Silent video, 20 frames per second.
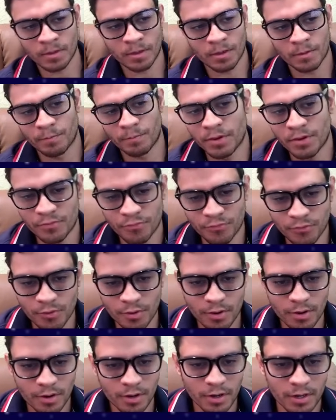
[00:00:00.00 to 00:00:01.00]

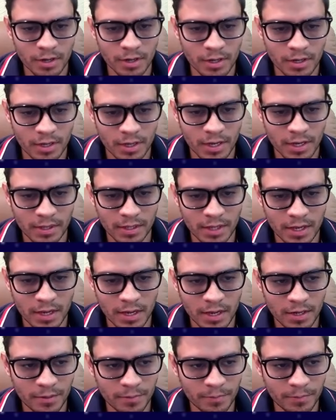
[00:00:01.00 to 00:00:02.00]
b4, and
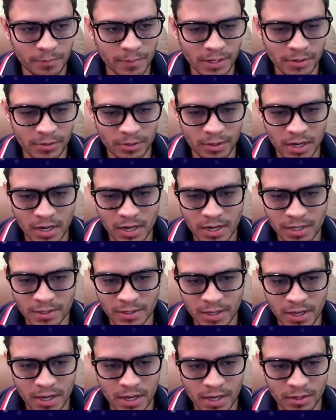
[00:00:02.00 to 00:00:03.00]
then b3, let's
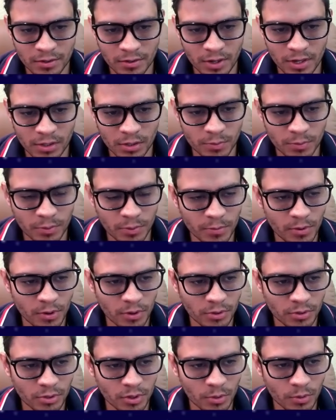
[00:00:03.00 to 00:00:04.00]
say, trying to provoke
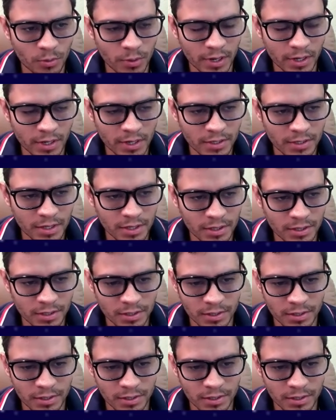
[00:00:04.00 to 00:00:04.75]
some weaknesses.